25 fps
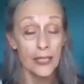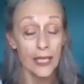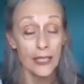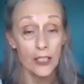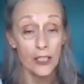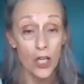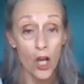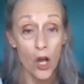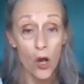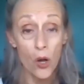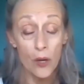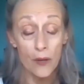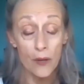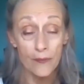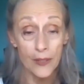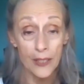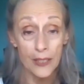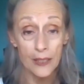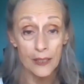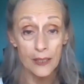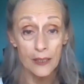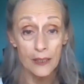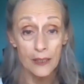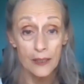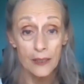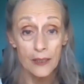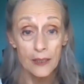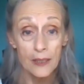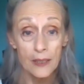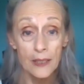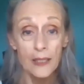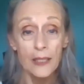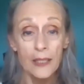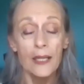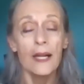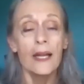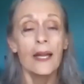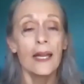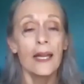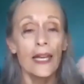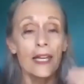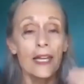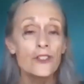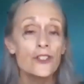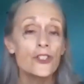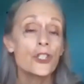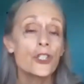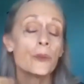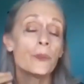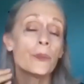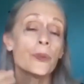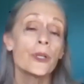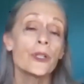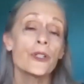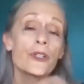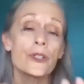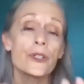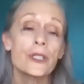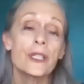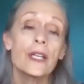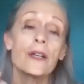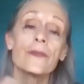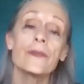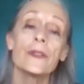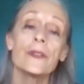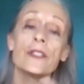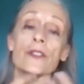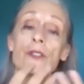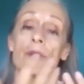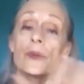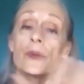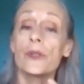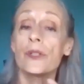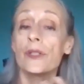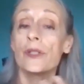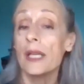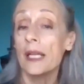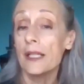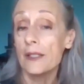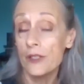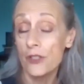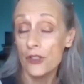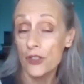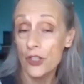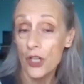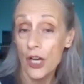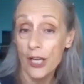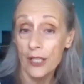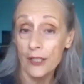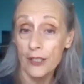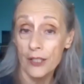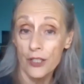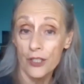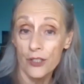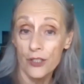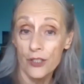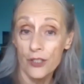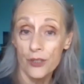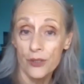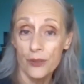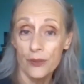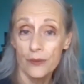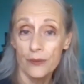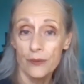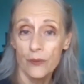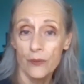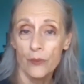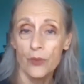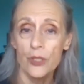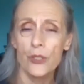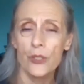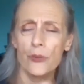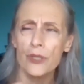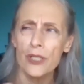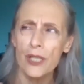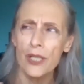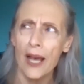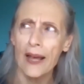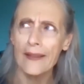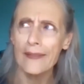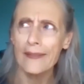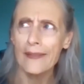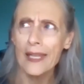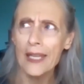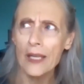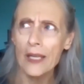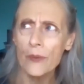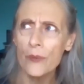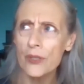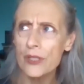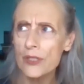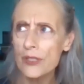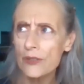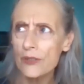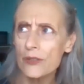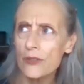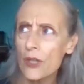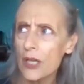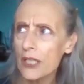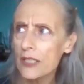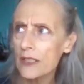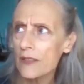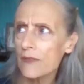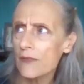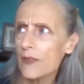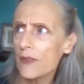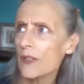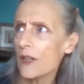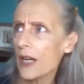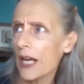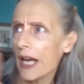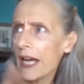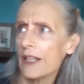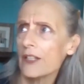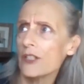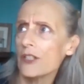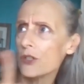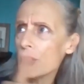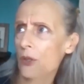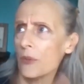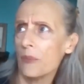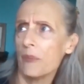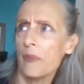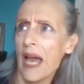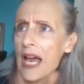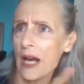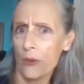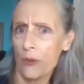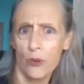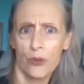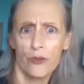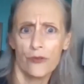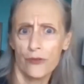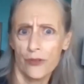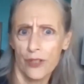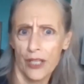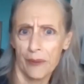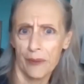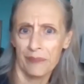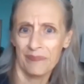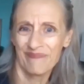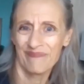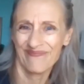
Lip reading: let go of it. And she put herself into her next challenge, which I think was trying to figure out how to do a backward flip.